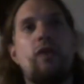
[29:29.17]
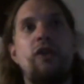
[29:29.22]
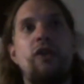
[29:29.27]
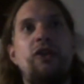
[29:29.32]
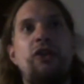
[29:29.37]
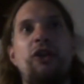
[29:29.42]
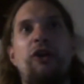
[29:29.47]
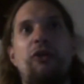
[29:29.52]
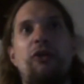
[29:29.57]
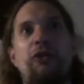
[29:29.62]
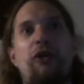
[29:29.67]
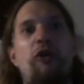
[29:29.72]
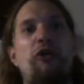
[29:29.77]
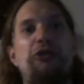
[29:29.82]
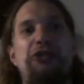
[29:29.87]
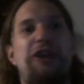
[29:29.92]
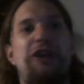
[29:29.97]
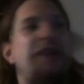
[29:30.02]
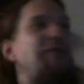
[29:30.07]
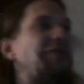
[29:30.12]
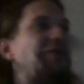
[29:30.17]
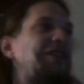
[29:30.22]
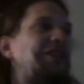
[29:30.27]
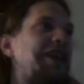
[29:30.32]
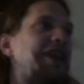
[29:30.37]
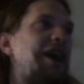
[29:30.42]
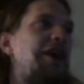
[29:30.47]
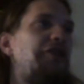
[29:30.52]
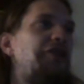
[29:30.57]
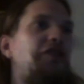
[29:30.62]
whole thing with the
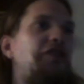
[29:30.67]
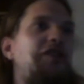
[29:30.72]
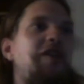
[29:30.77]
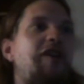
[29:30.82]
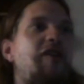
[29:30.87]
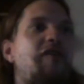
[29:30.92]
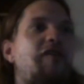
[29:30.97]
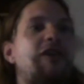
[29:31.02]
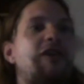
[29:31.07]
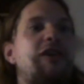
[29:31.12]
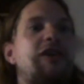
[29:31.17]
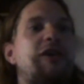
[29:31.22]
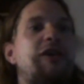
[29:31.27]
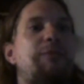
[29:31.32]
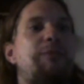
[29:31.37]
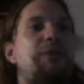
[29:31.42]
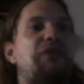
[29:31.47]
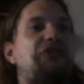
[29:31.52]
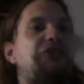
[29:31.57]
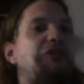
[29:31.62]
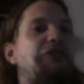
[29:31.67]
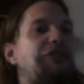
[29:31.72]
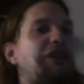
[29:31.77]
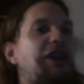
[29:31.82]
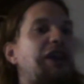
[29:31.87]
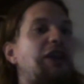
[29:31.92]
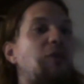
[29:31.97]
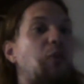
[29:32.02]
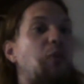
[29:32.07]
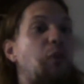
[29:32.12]
deaths of Mr.
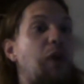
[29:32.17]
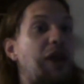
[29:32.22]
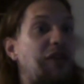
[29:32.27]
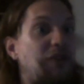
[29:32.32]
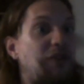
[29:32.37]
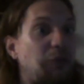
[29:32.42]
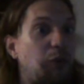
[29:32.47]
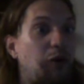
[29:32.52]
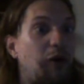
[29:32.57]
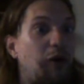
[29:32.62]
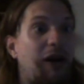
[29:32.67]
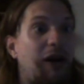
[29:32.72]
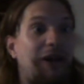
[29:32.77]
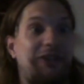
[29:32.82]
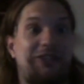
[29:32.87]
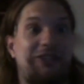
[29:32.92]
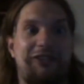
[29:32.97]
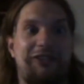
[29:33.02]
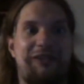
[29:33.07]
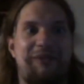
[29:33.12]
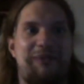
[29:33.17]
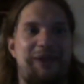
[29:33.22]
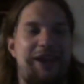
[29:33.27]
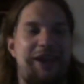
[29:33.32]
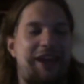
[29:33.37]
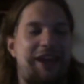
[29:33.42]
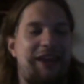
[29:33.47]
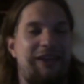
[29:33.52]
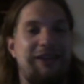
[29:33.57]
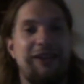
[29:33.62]
Kidd and Wint were awesome,
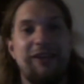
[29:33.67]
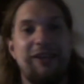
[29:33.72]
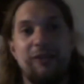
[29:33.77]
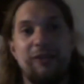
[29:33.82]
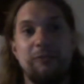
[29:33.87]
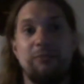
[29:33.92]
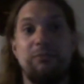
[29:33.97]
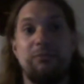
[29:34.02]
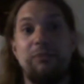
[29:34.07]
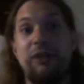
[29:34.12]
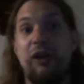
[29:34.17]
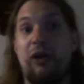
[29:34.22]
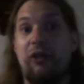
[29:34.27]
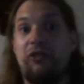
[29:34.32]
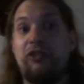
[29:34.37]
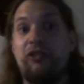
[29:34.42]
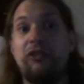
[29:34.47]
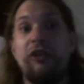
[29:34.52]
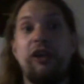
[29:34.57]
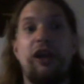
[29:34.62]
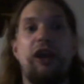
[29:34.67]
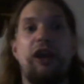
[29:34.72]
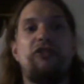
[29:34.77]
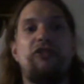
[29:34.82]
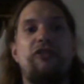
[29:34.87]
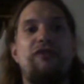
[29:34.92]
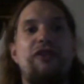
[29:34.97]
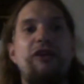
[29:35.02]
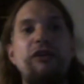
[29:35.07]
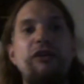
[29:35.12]
and it's
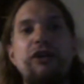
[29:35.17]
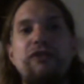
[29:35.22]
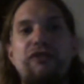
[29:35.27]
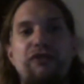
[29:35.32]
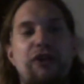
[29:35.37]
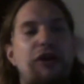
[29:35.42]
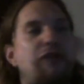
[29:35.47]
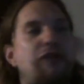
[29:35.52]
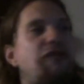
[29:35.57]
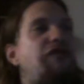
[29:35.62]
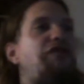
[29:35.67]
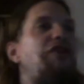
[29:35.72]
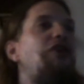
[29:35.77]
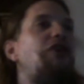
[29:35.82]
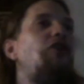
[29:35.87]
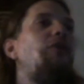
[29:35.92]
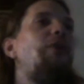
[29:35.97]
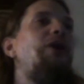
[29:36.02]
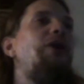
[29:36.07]
a very fun film